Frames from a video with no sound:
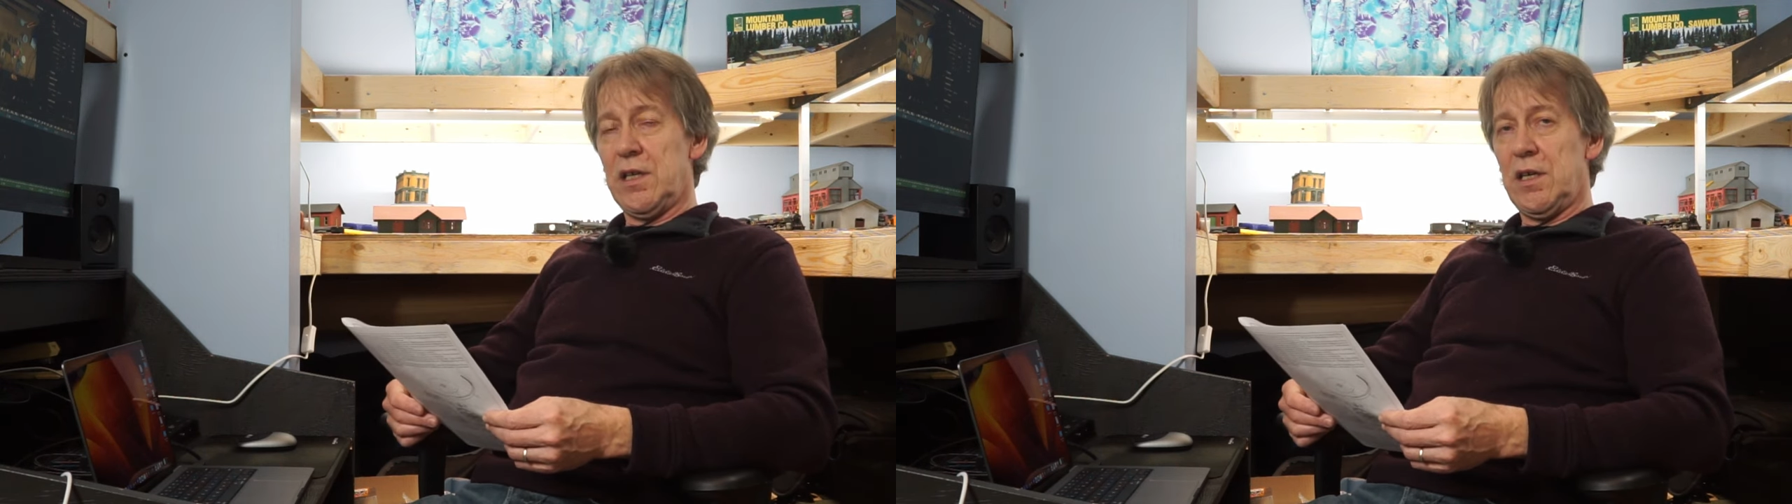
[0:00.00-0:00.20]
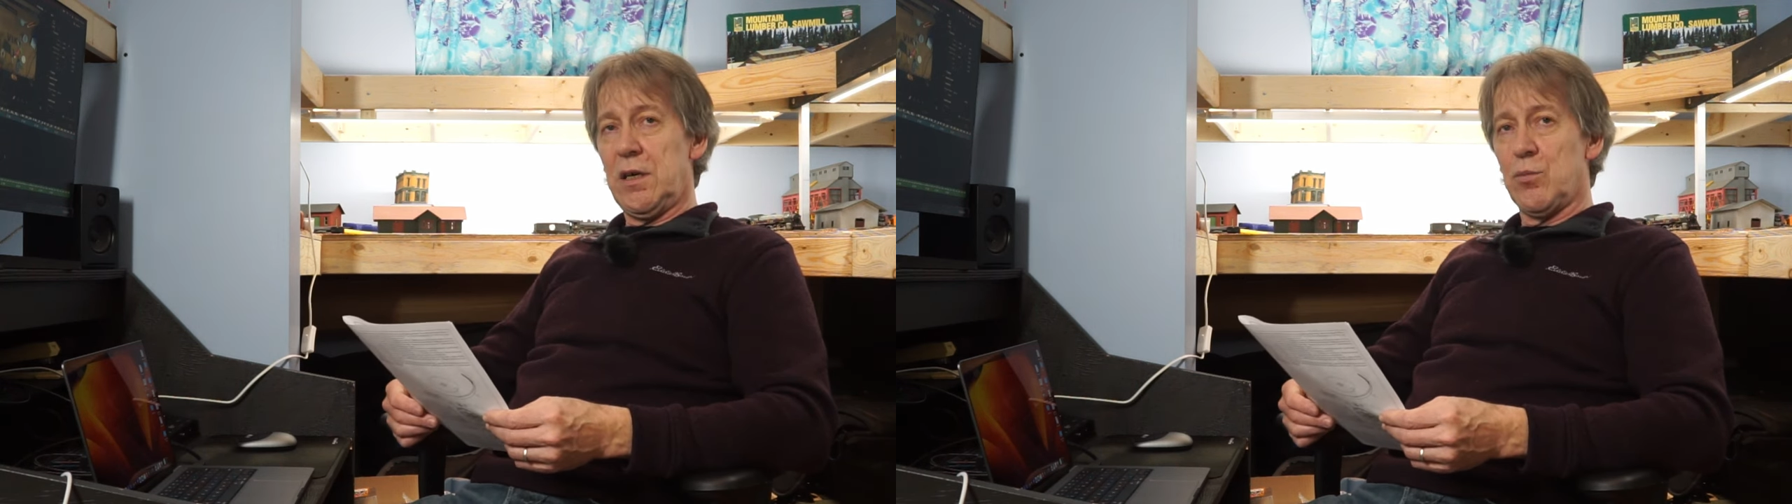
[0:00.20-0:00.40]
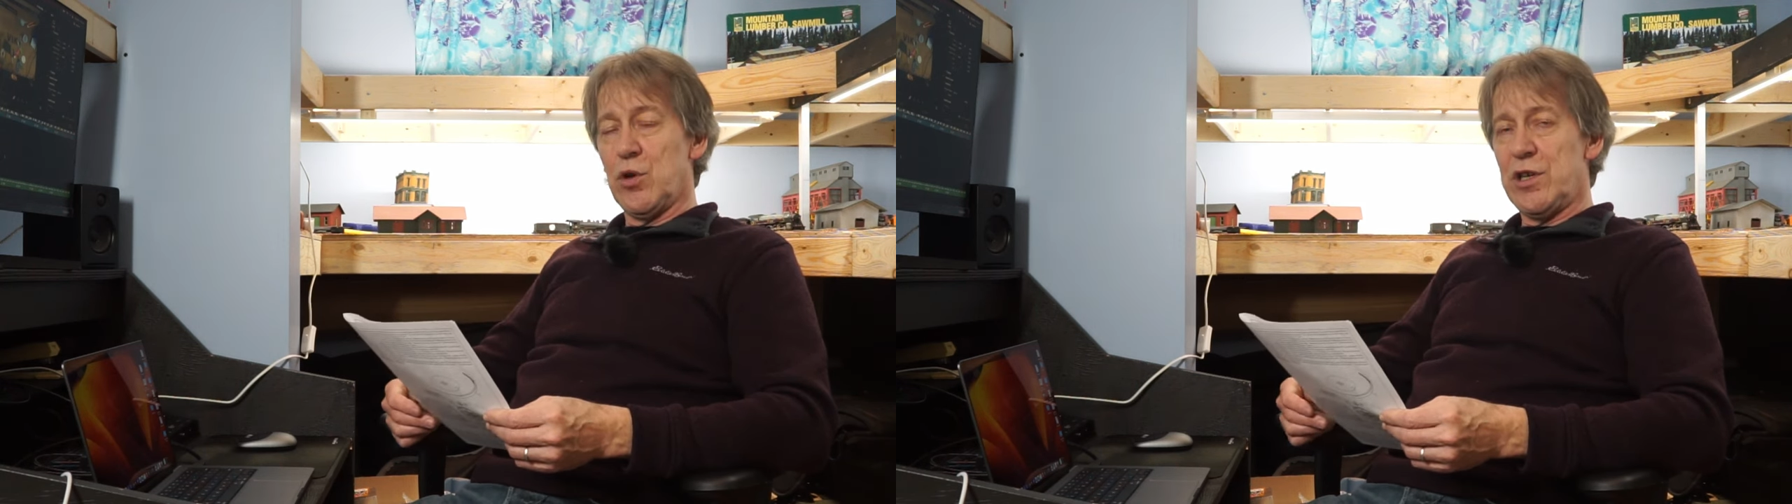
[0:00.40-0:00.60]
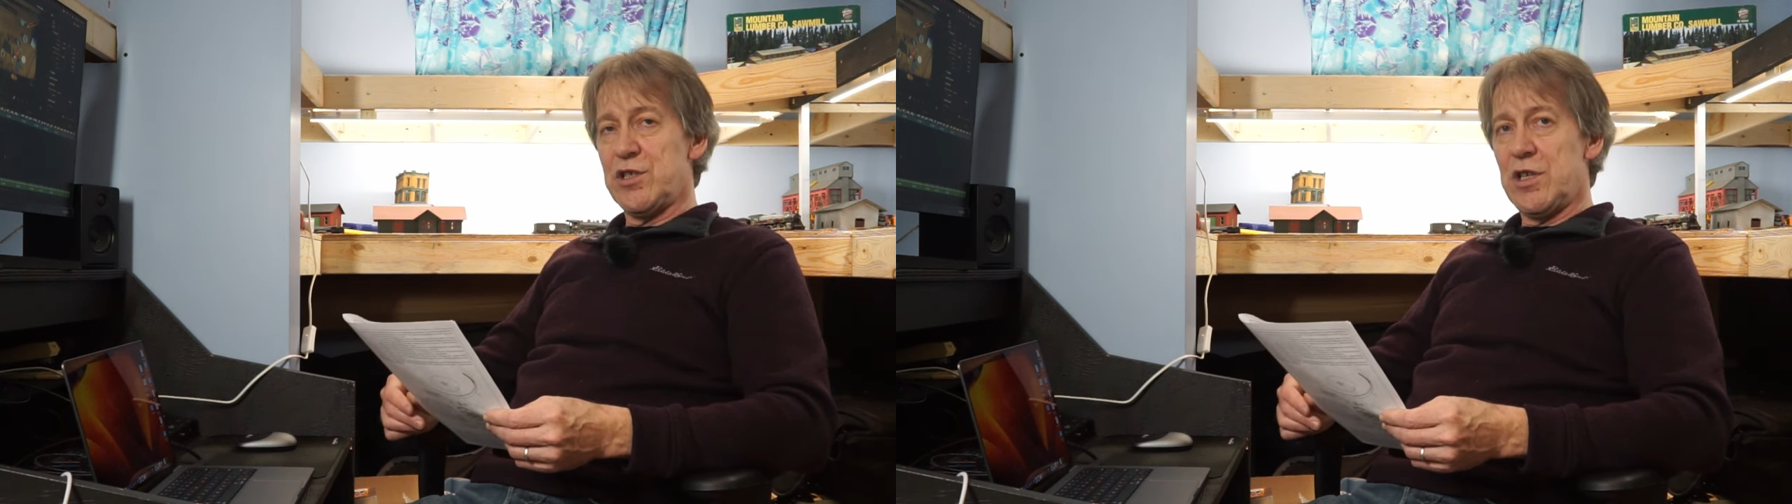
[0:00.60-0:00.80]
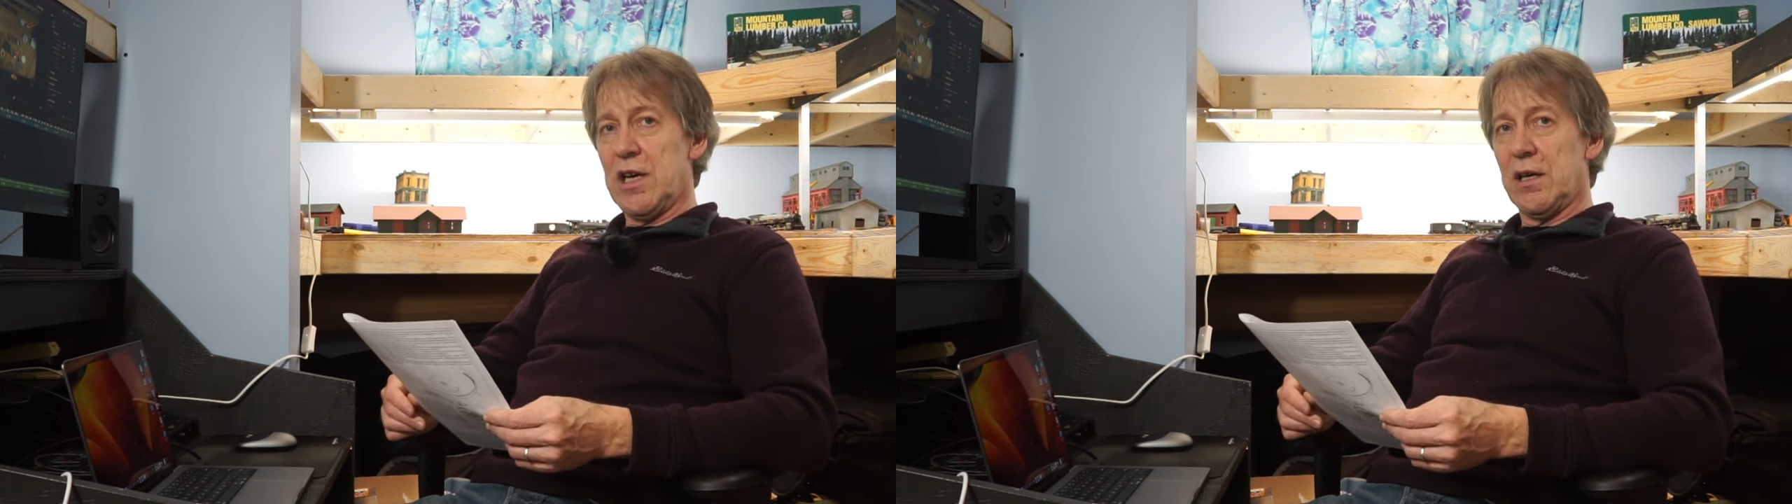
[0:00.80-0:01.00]
the
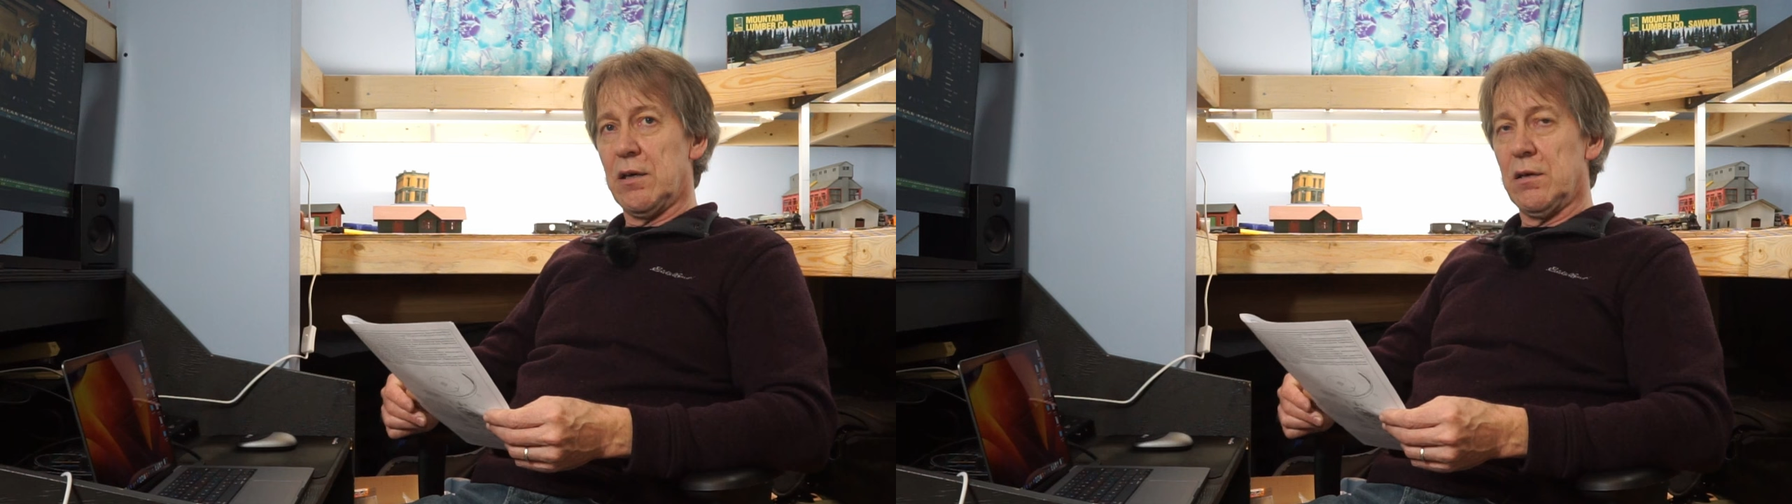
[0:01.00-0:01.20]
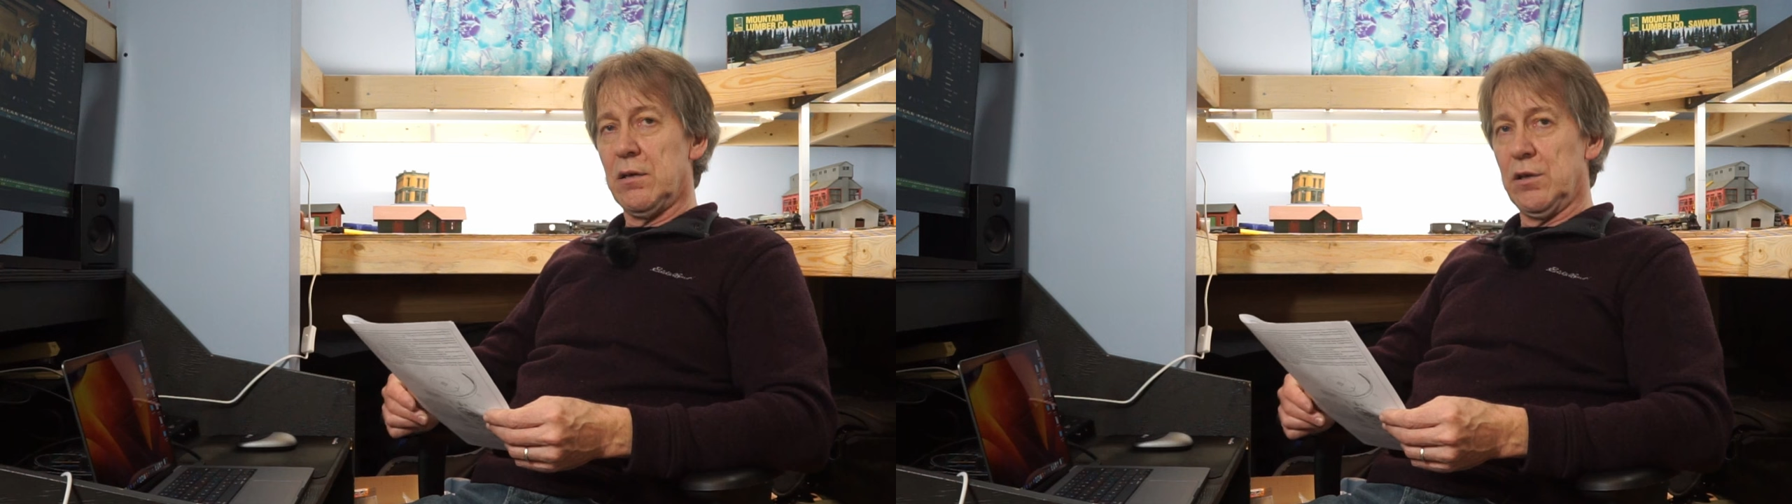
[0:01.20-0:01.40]
bridge deck